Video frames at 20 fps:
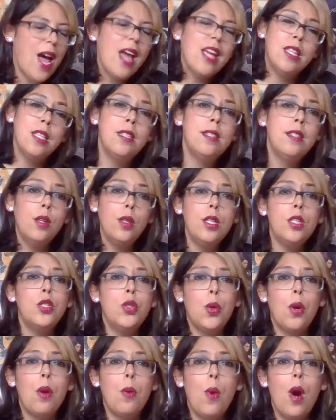I still
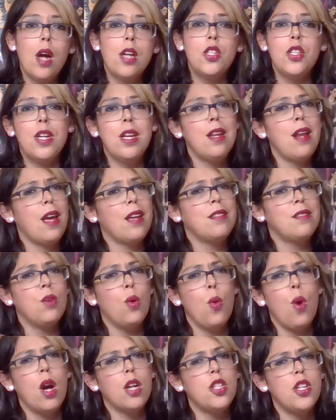enjoy watching it. I
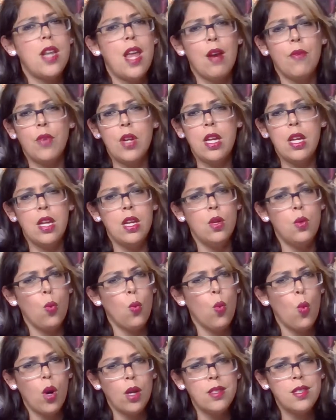still watch it every
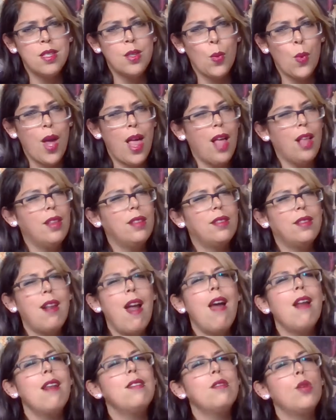once in a while,
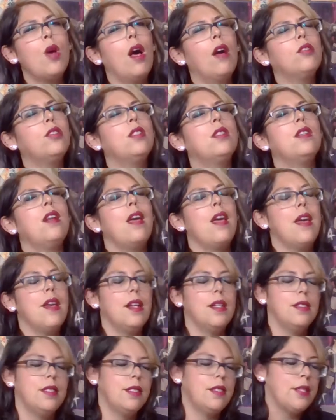not as often
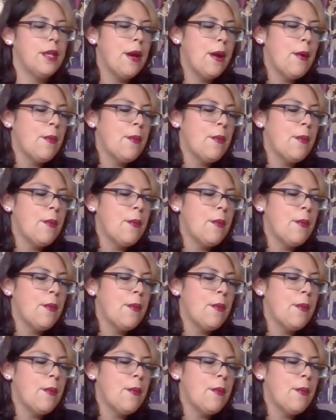as